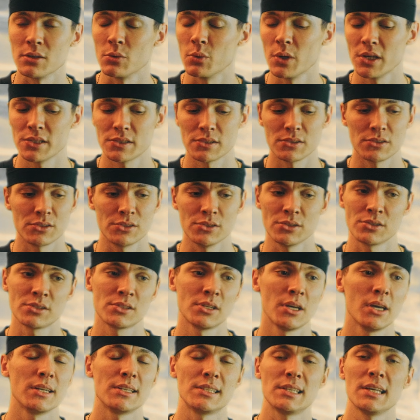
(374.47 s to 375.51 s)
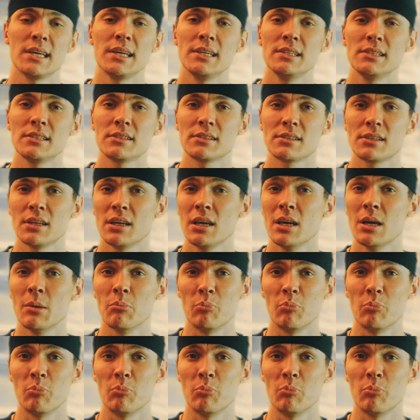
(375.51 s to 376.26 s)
The rest is just taste,